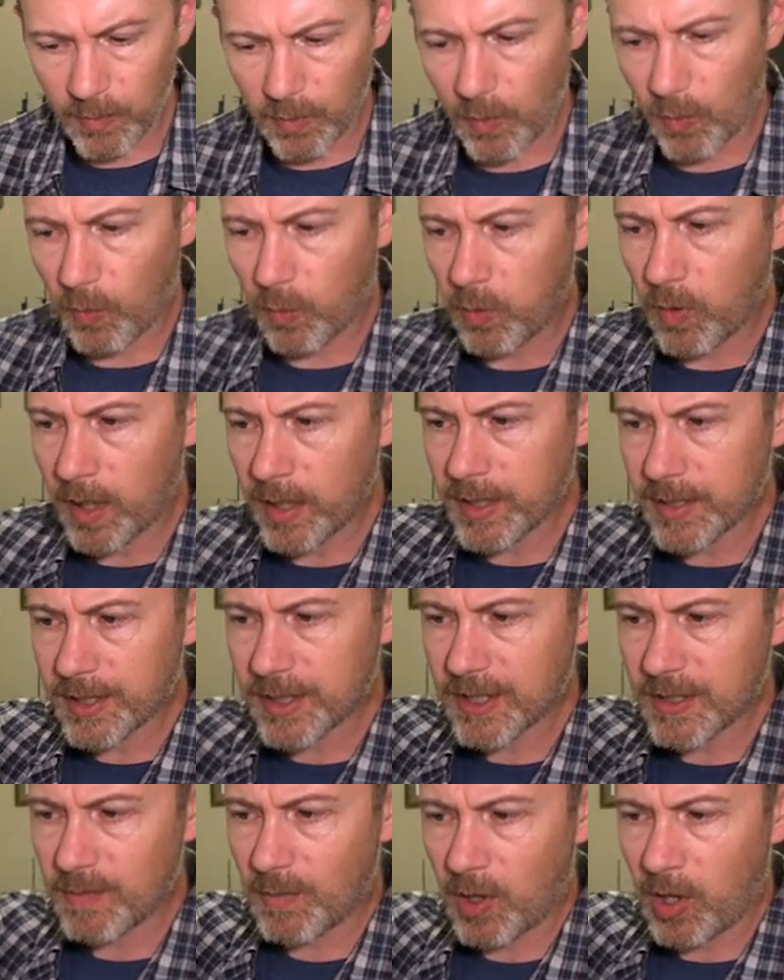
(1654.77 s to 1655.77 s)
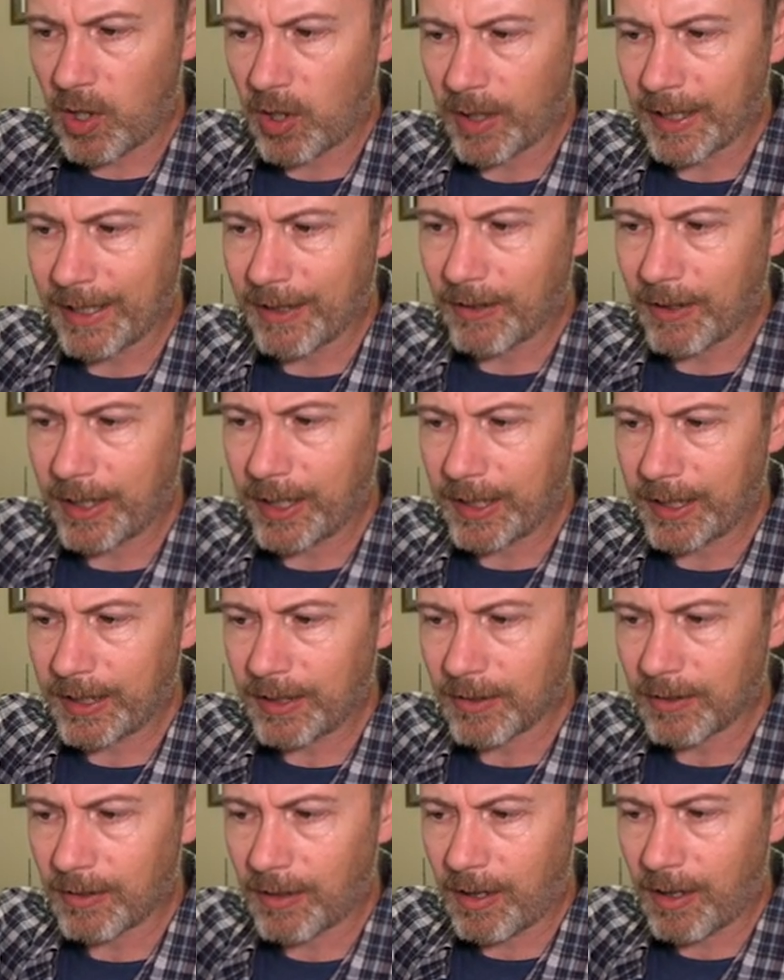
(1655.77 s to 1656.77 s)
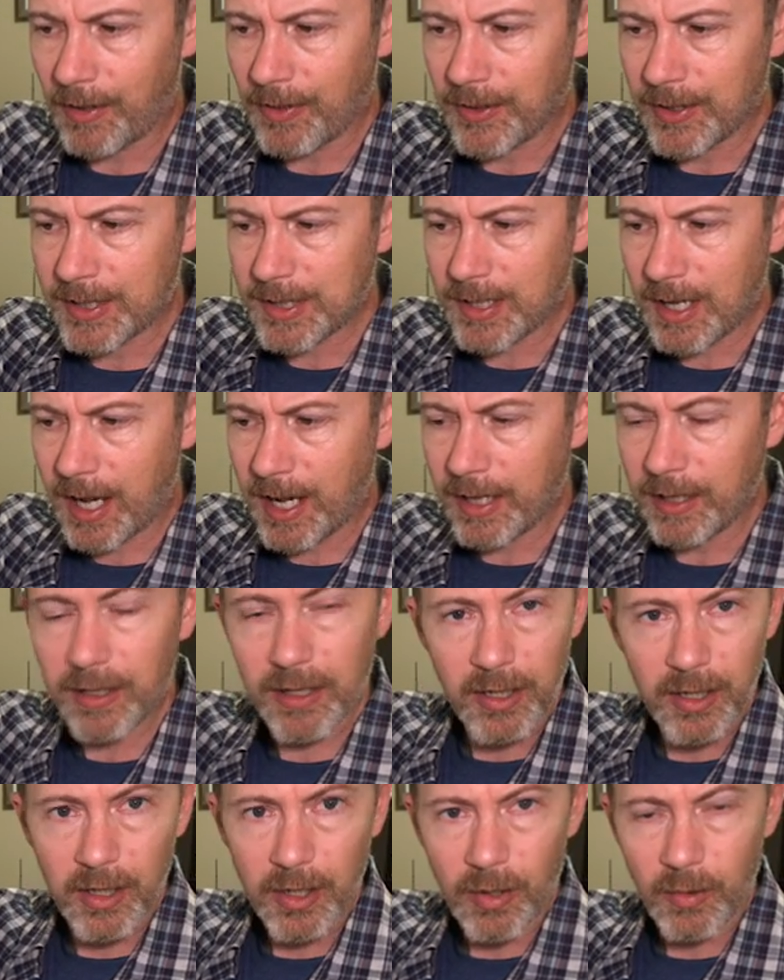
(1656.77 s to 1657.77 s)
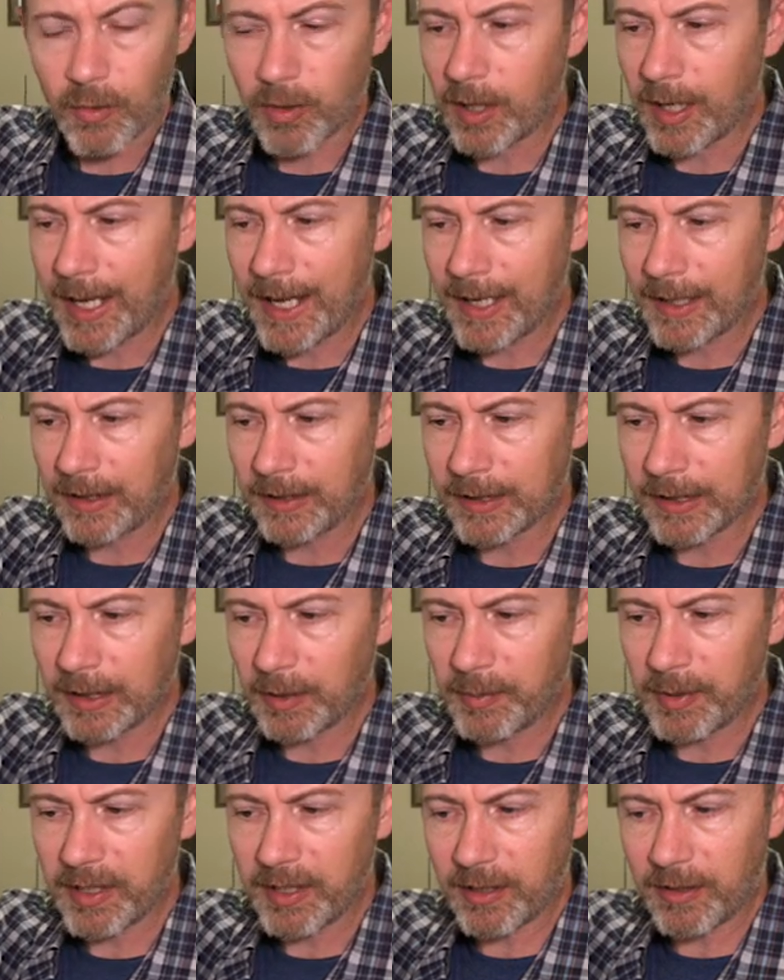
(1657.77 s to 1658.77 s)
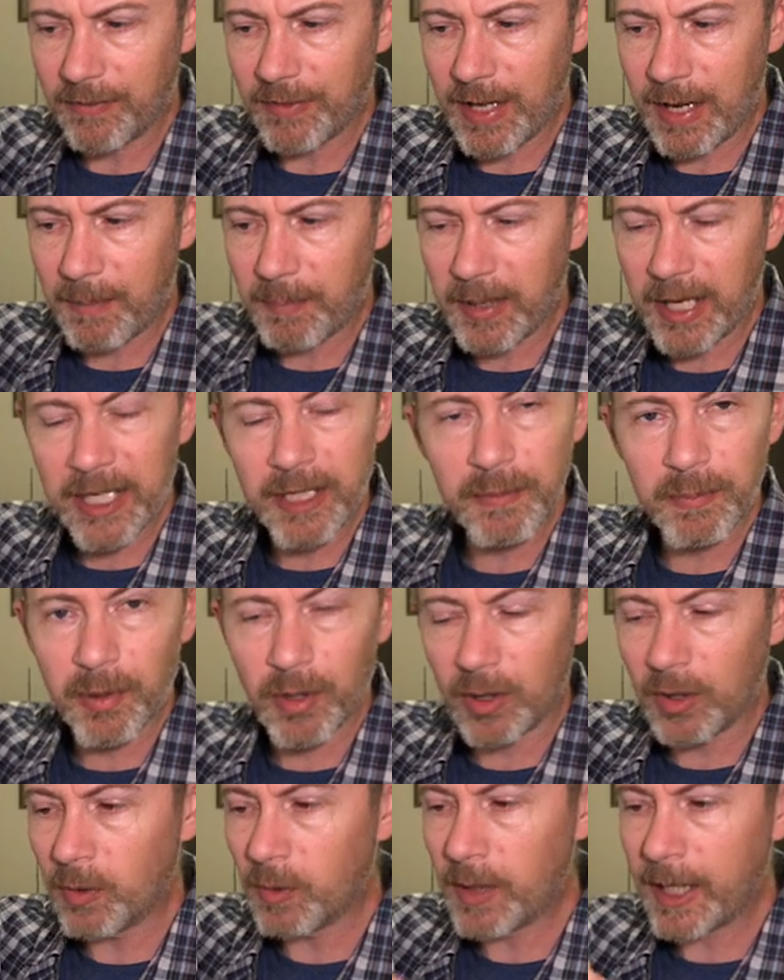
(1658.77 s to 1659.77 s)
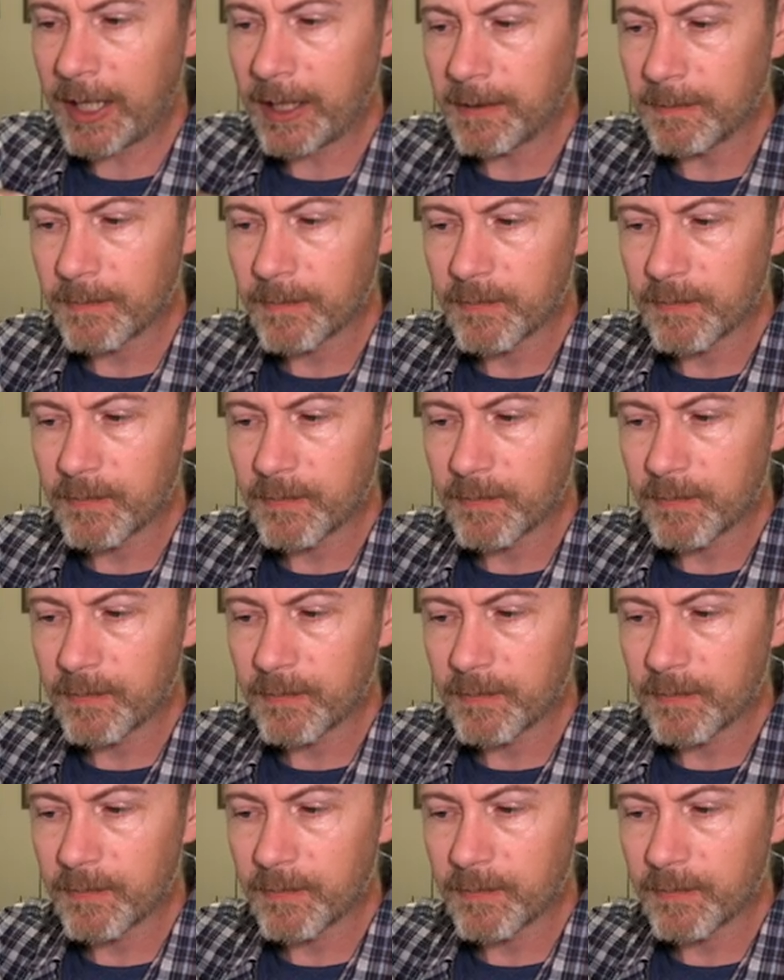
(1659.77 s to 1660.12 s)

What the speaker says: one small area here on the side where I had a little bit of that paint pull away.